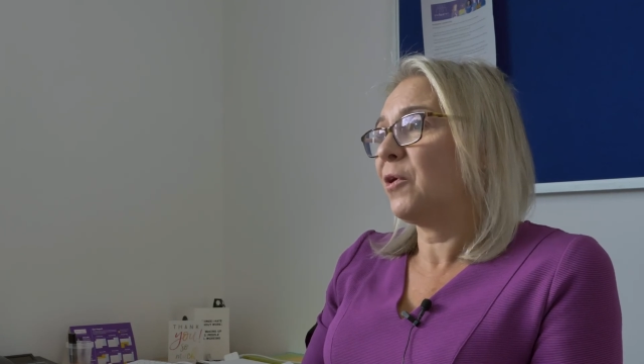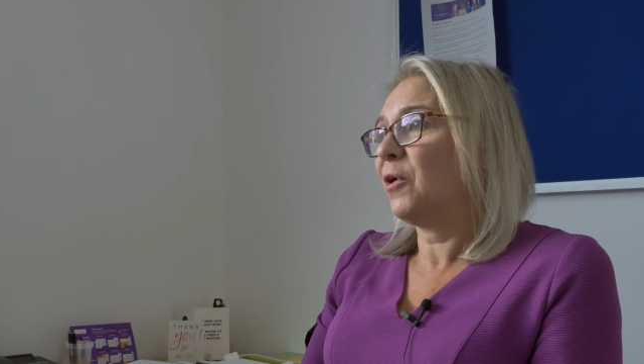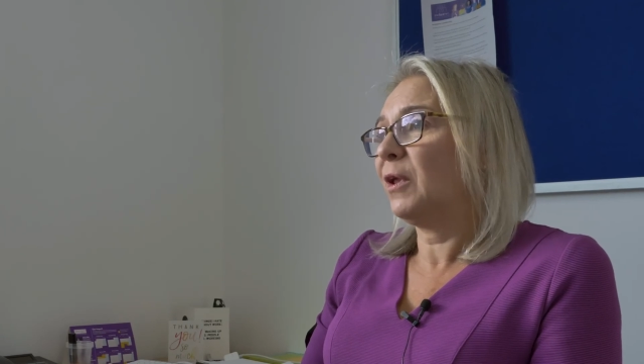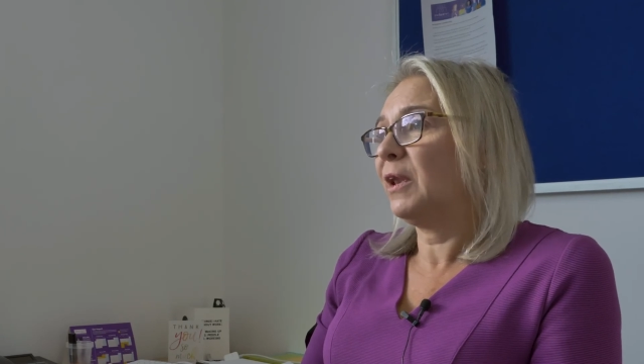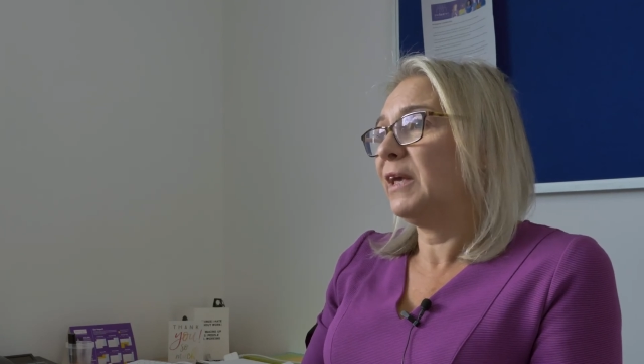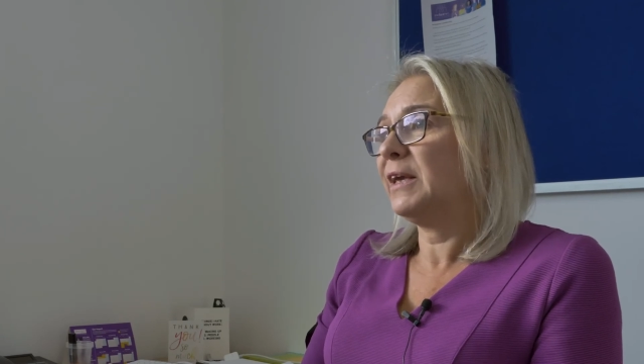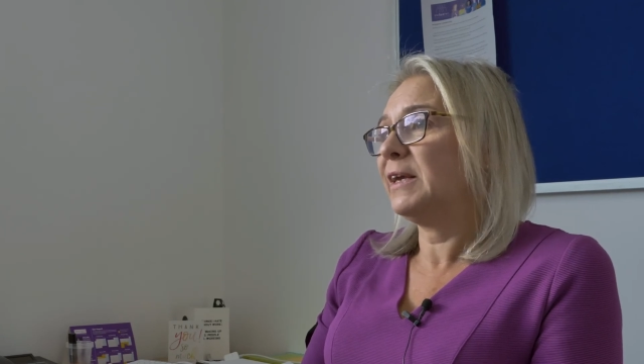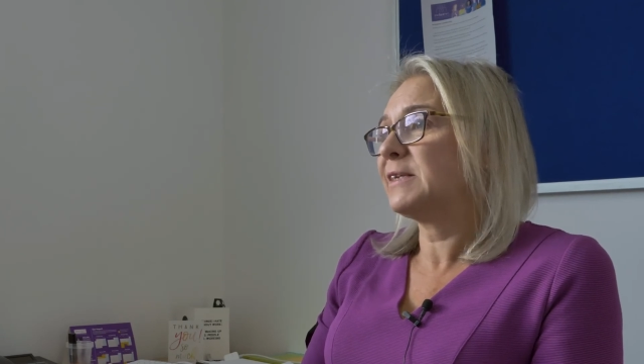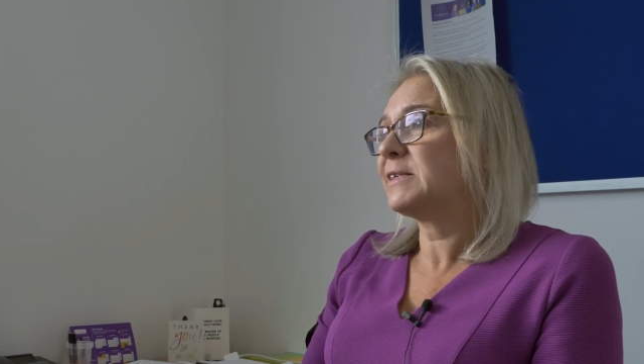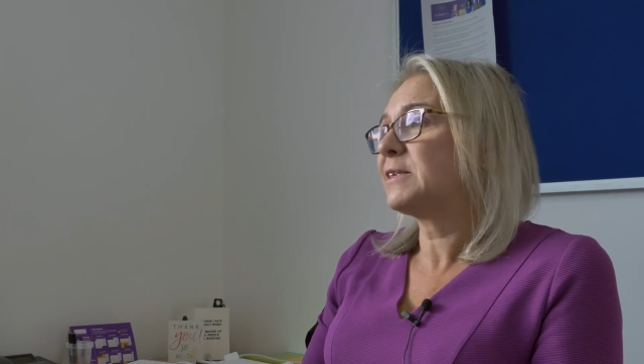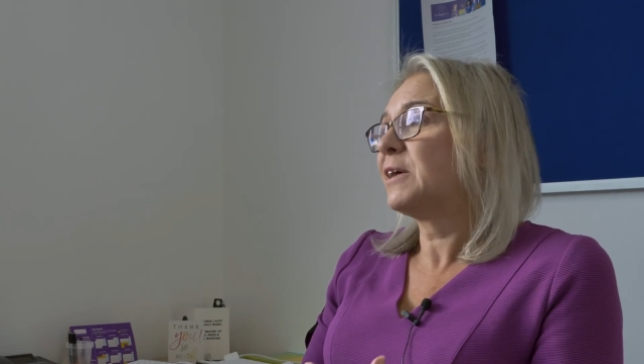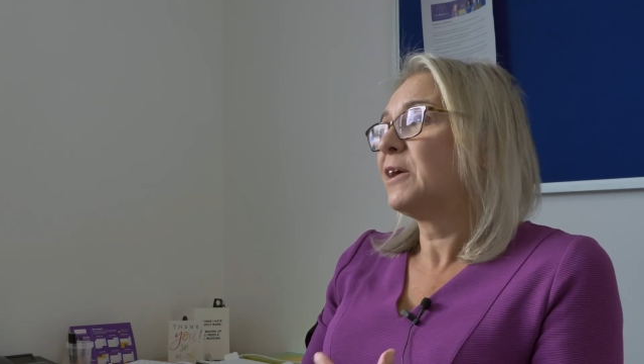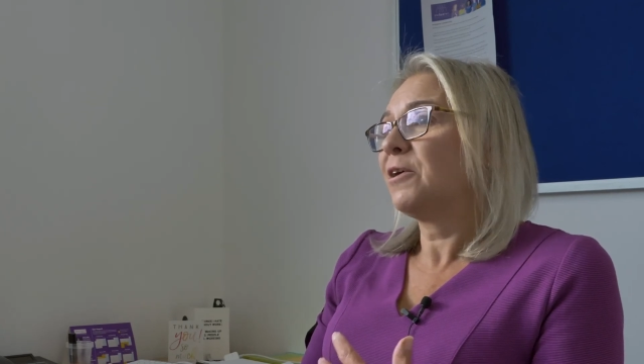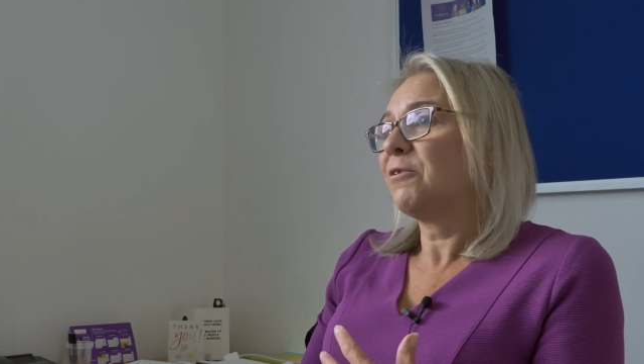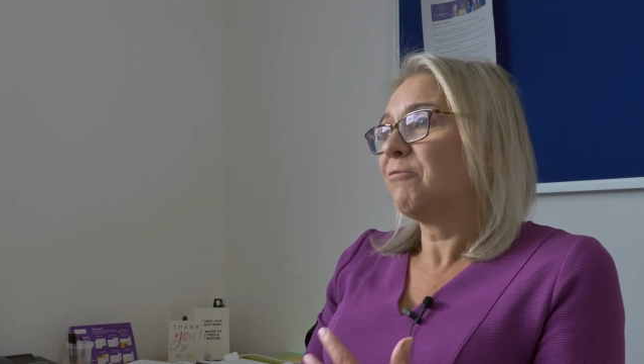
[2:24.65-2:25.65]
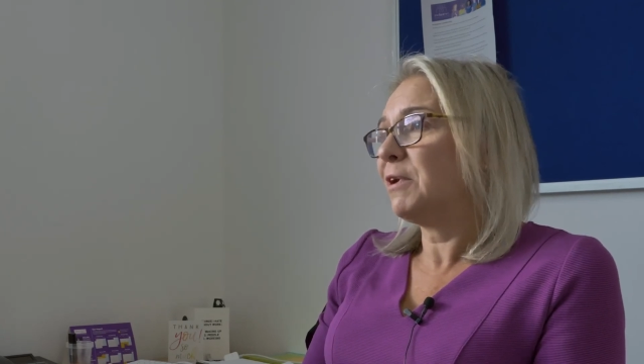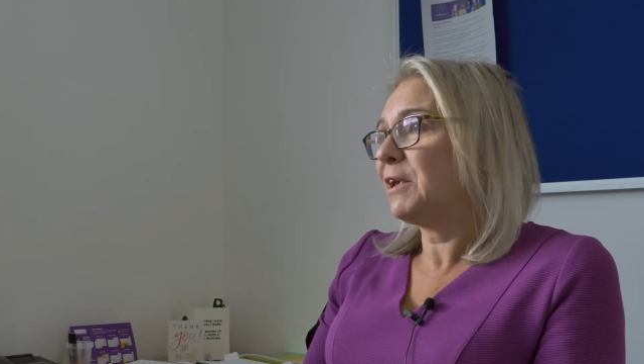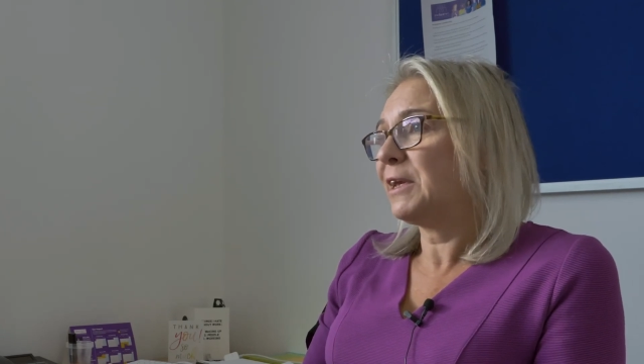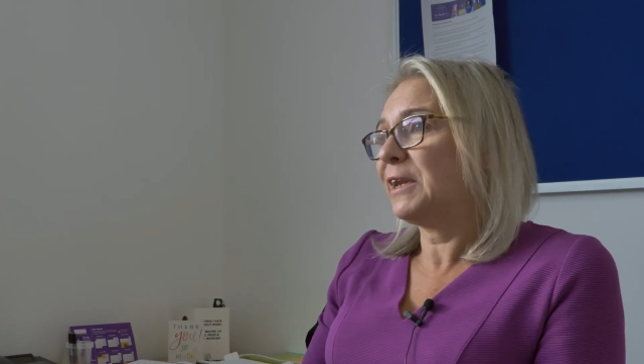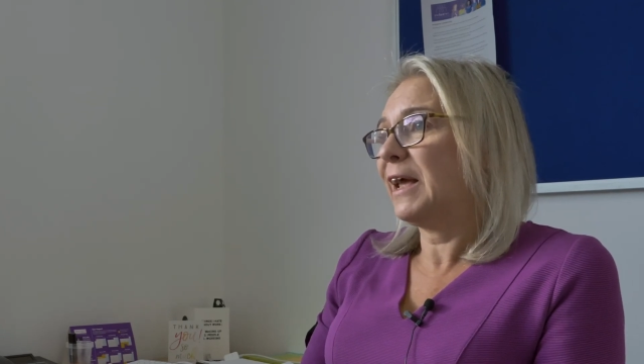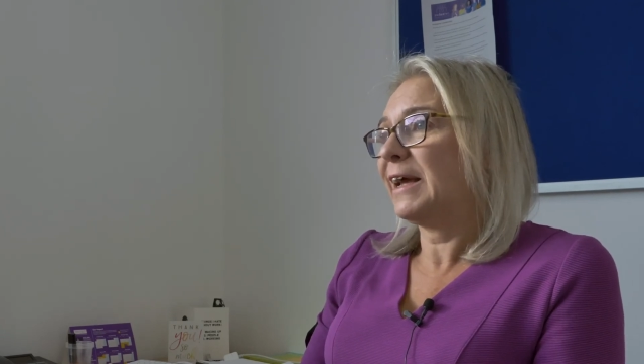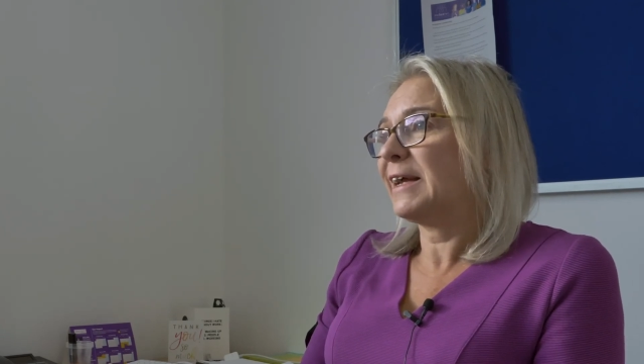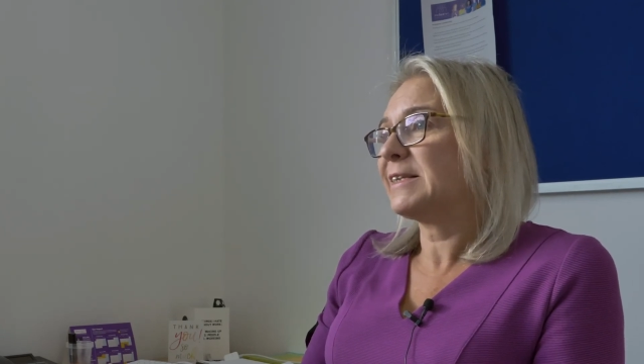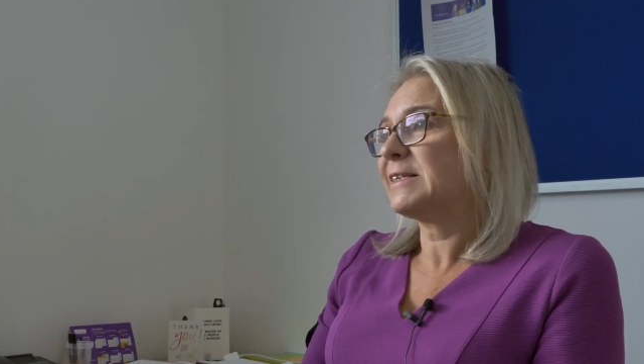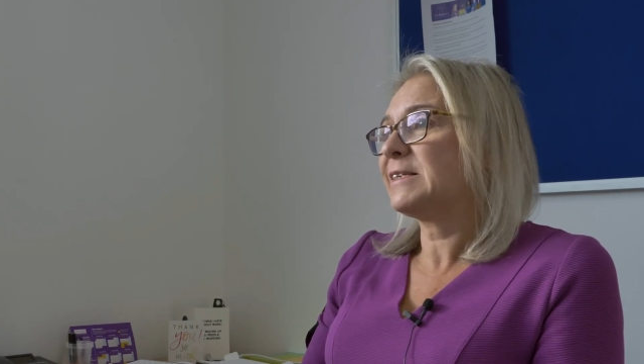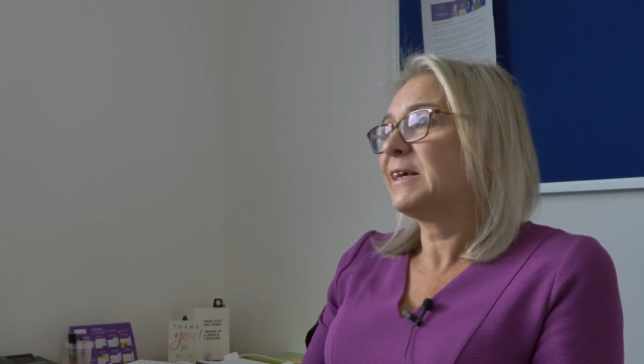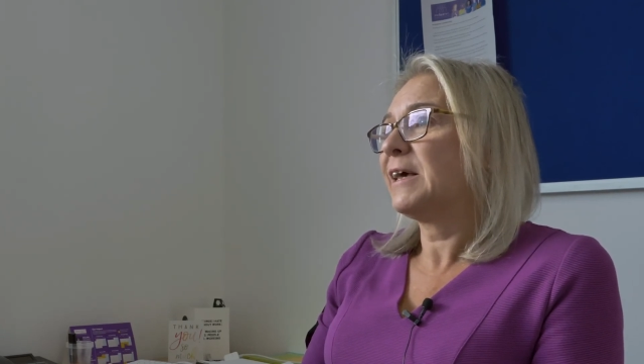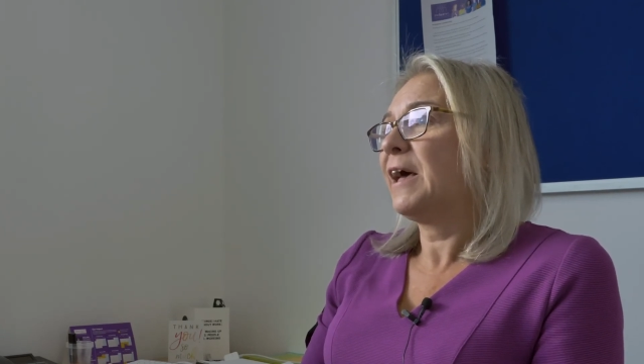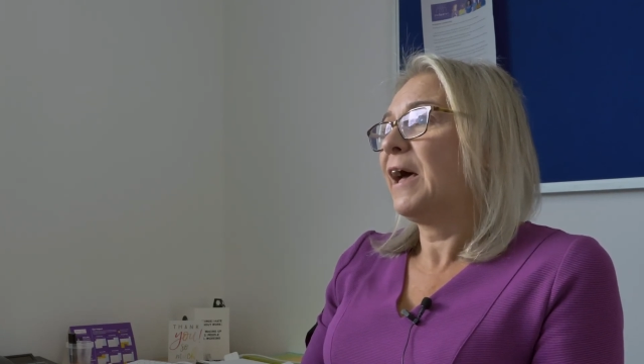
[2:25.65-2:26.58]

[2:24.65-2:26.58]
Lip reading: colleagues, reconnect,